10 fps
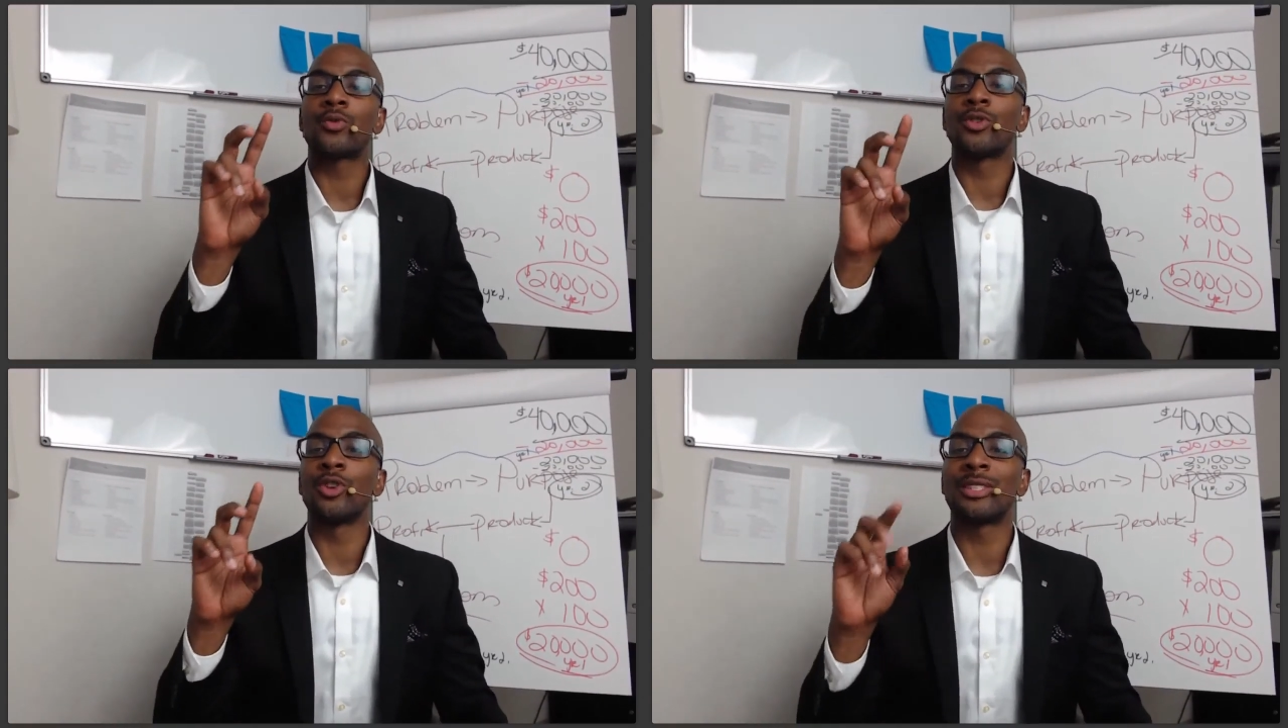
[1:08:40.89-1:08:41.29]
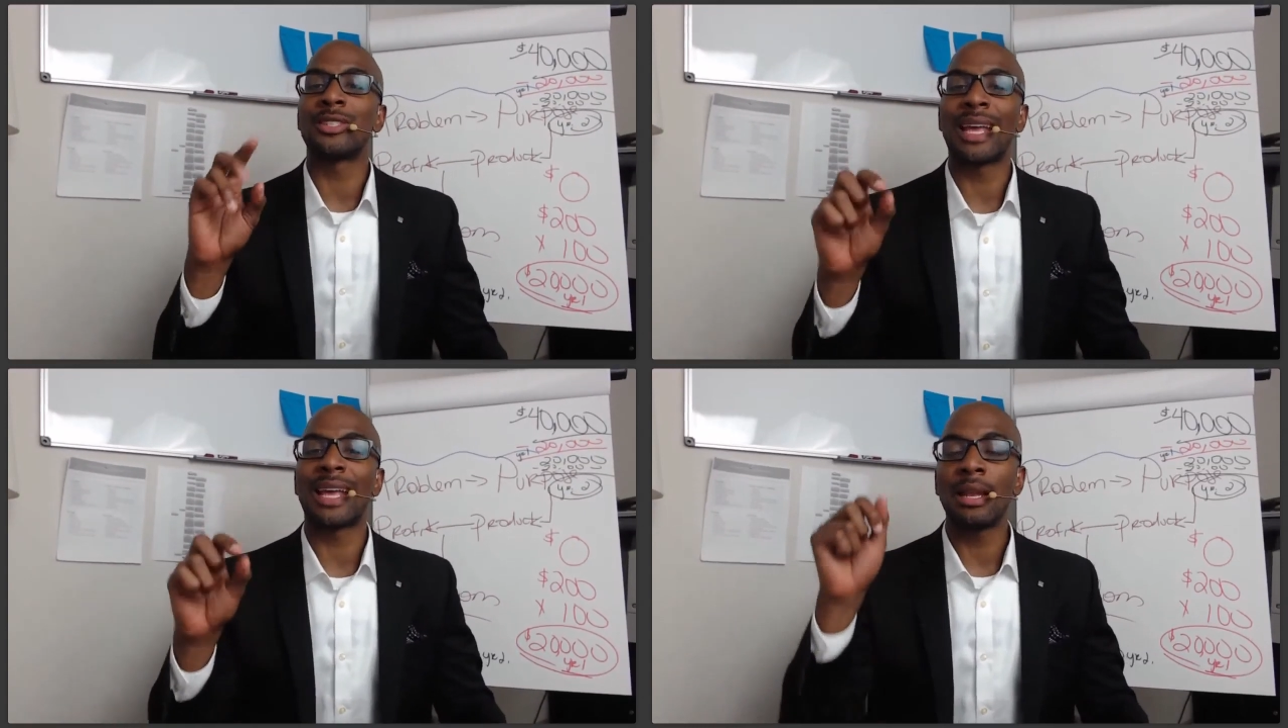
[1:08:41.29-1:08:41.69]
Results
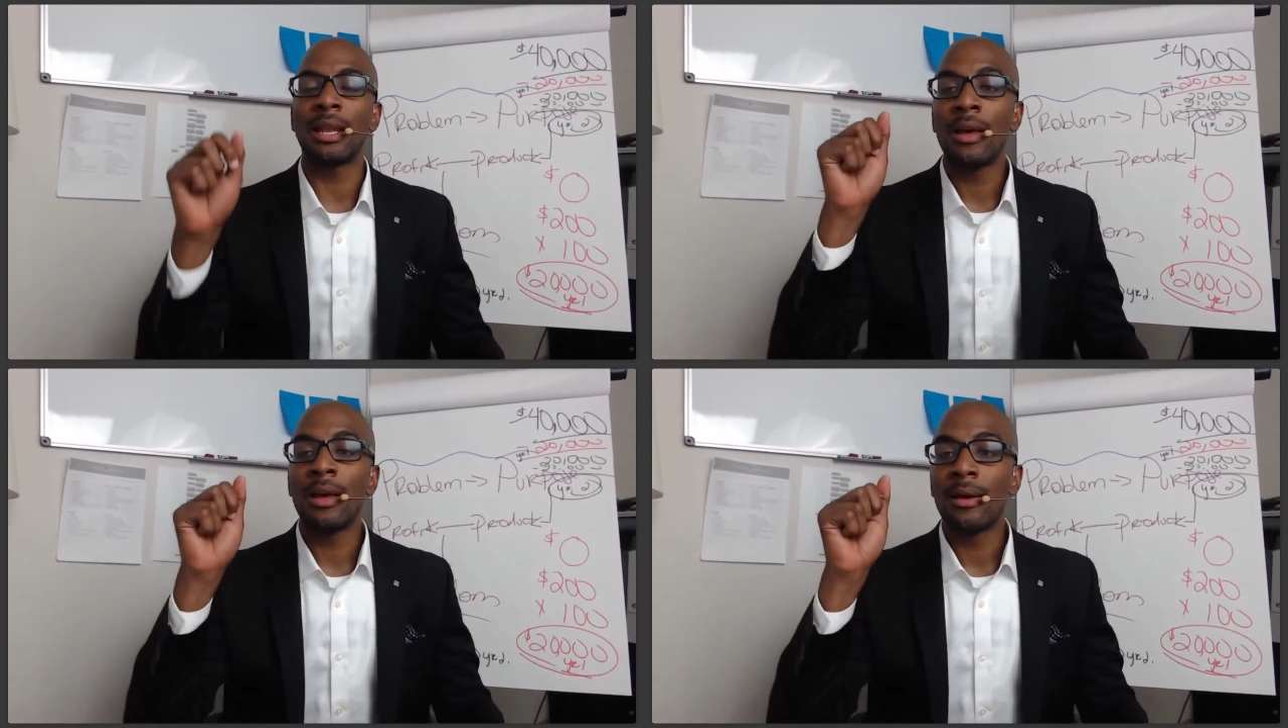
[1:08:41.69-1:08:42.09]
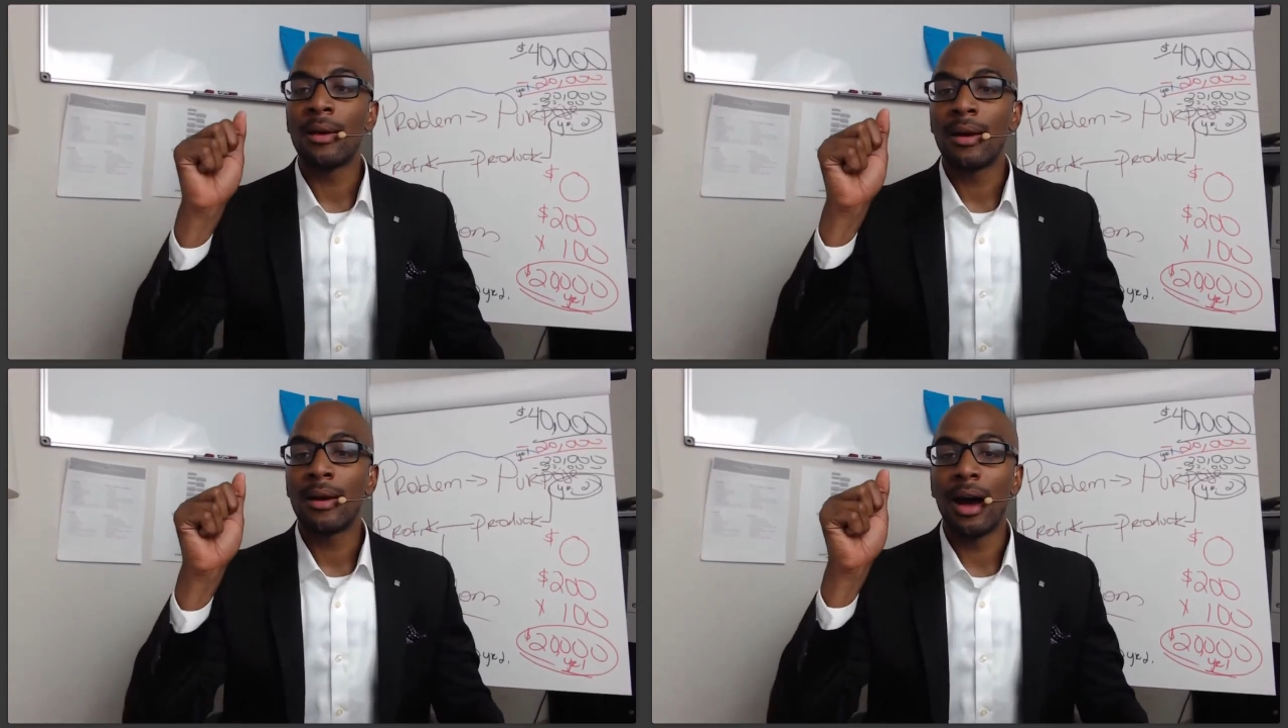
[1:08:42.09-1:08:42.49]
Second
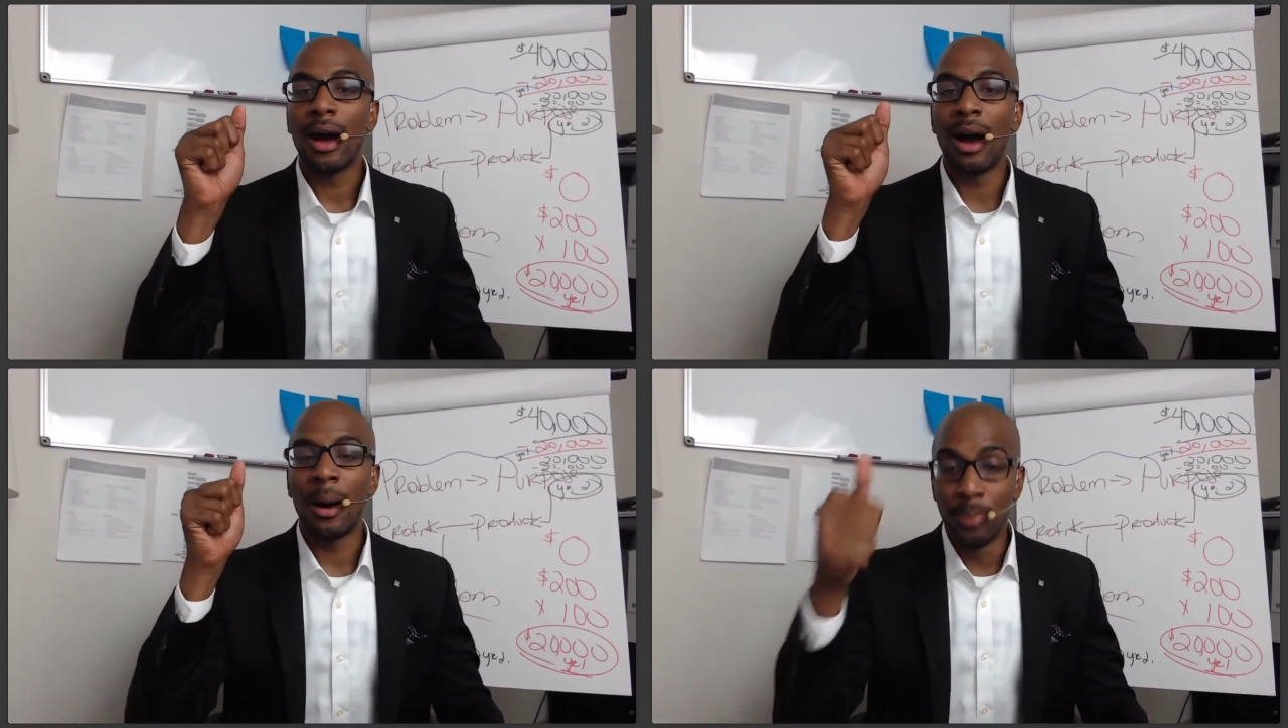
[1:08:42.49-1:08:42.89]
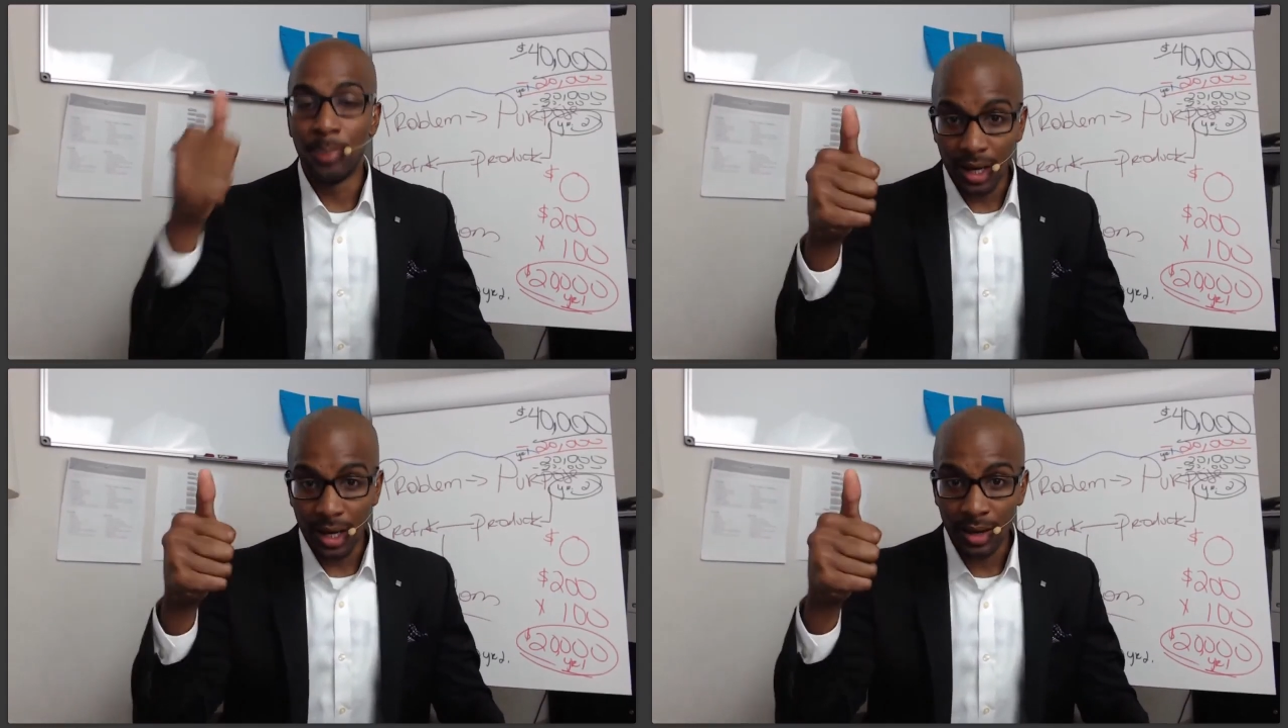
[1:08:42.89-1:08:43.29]
a
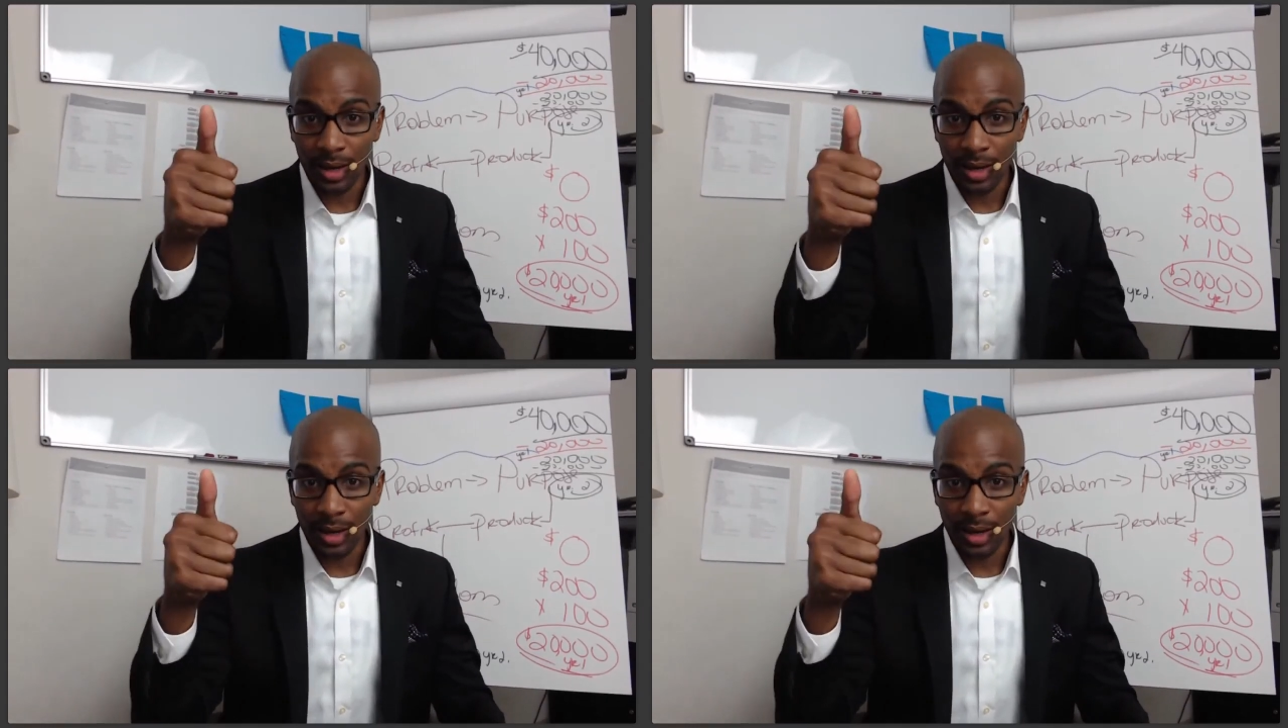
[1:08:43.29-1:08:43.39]
book.